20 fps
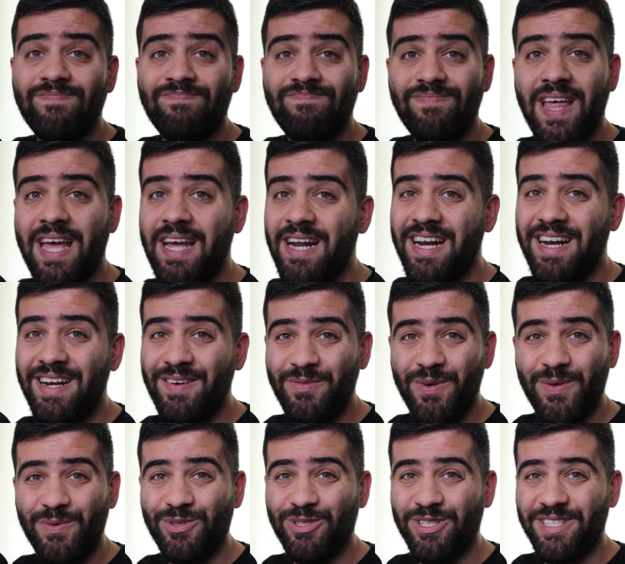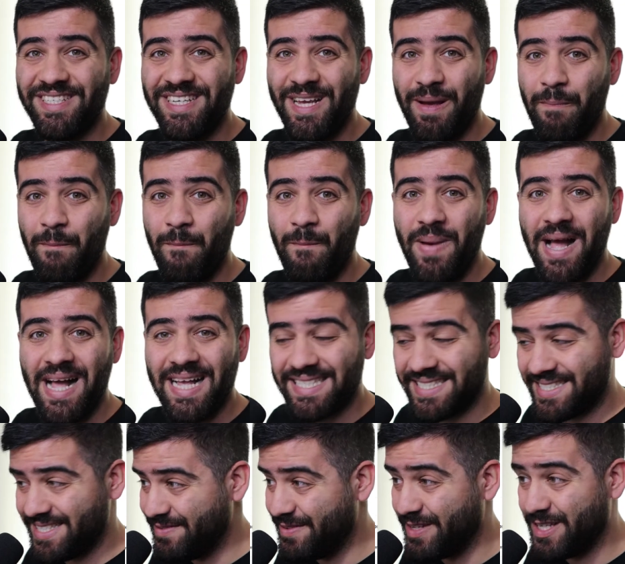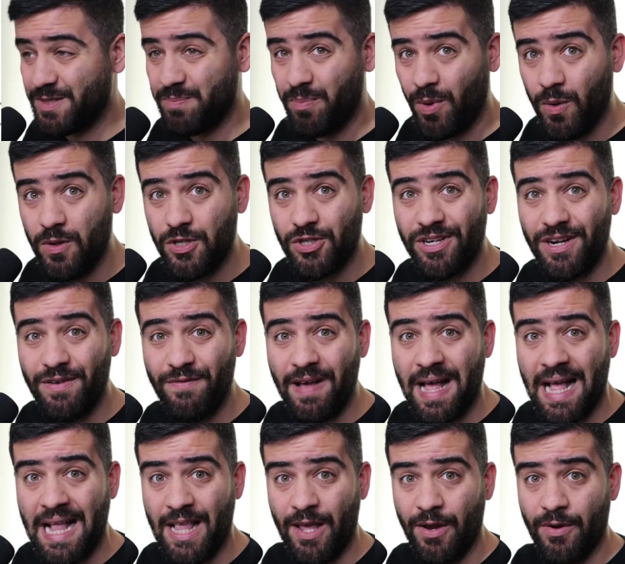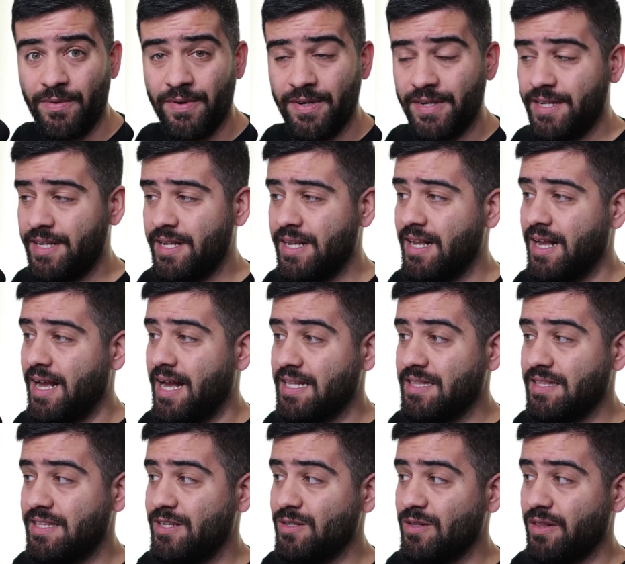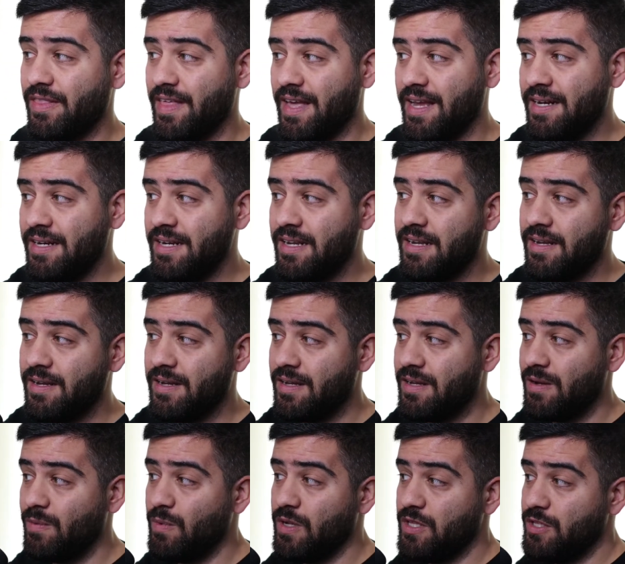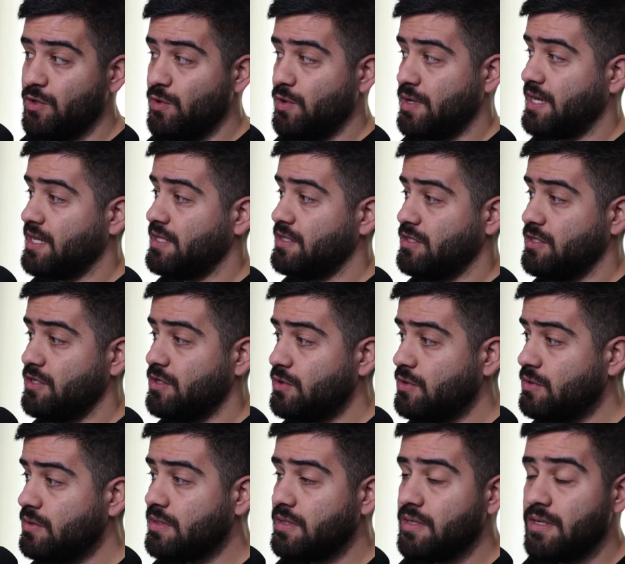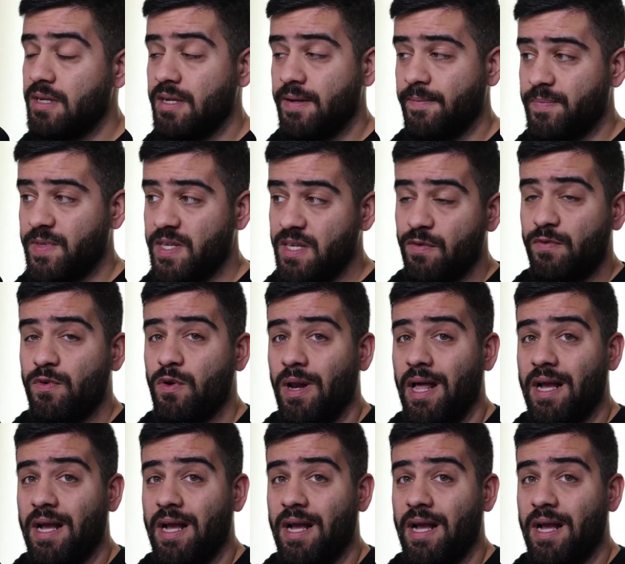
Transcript: then we will see a massive explosion in value. Until then, what you can do, if you